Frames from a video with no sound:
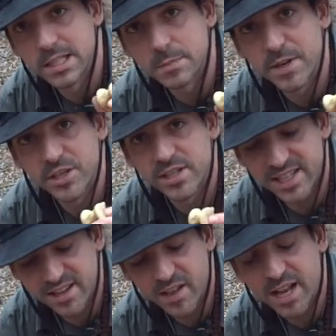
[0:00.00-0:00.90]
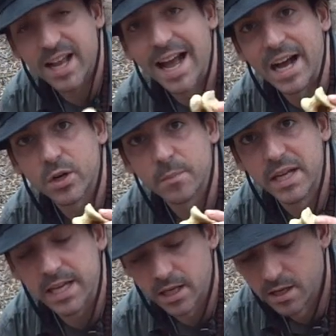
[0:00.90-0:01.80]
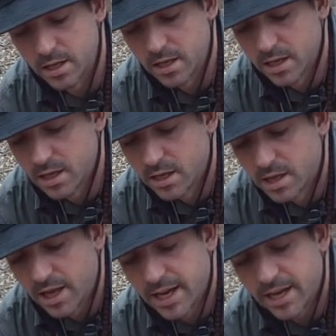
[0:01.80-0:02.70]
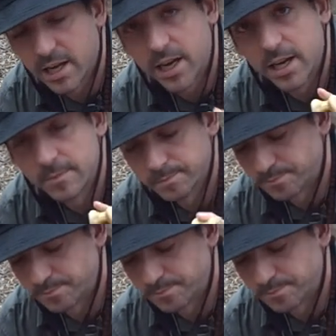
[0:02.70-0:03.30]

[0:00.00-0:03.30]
suspiciously like a cow to me. And uh,